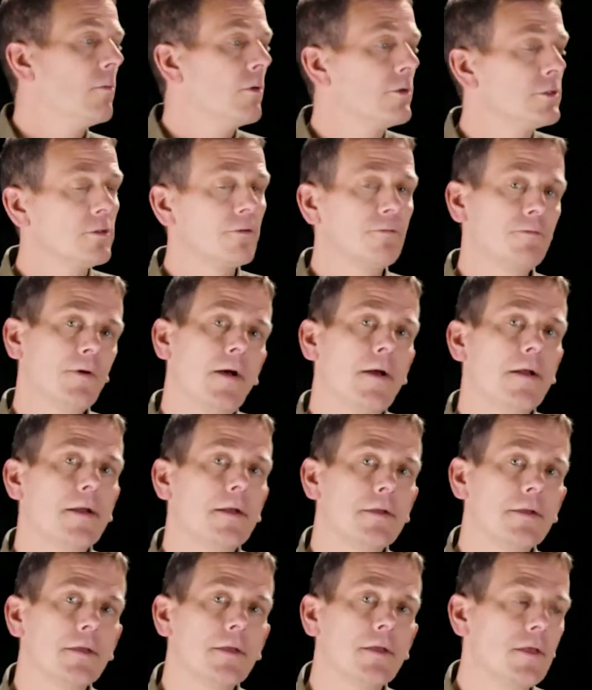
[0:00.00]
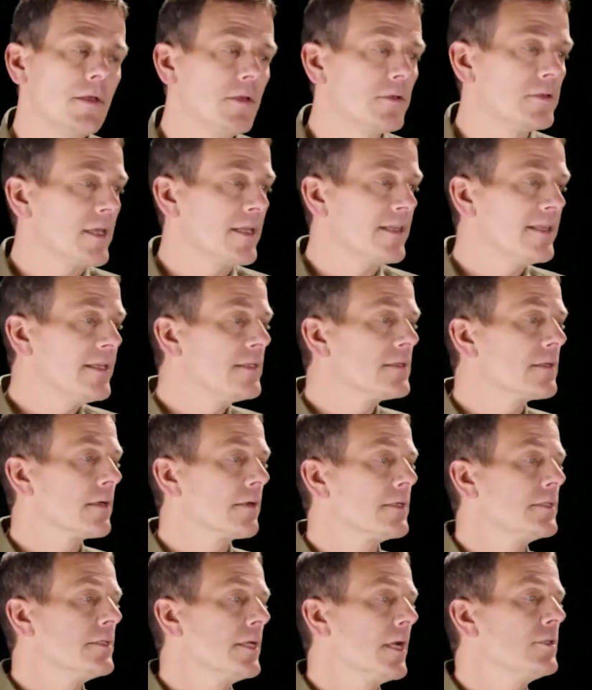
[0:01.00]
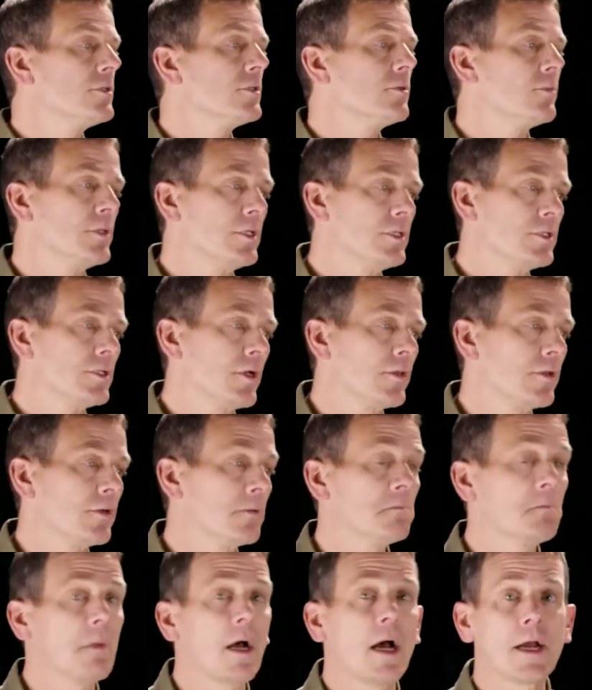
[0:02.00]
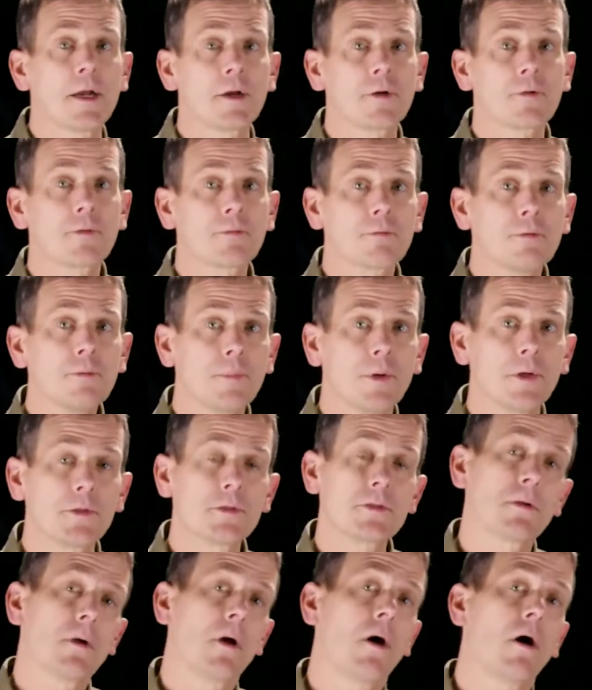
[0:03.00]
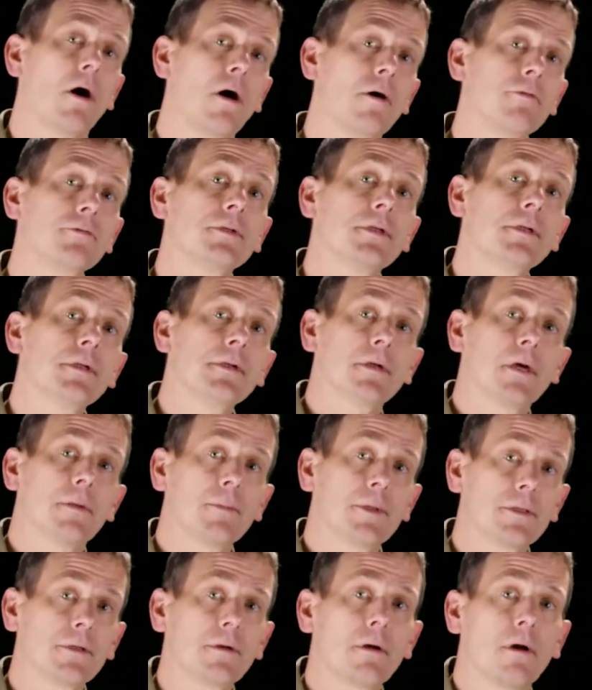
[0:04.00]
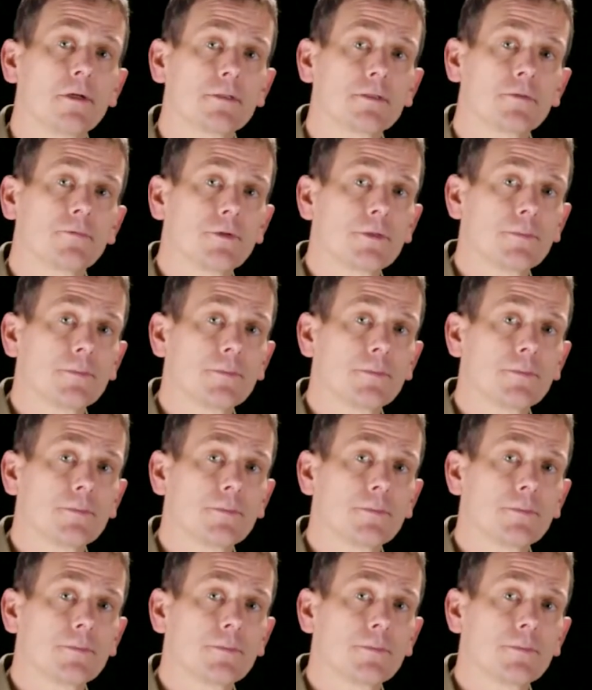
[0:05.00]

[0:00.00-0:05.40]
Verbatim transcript: What you'll find is that these are in tension with each other. Higher throughputs often come at the cost of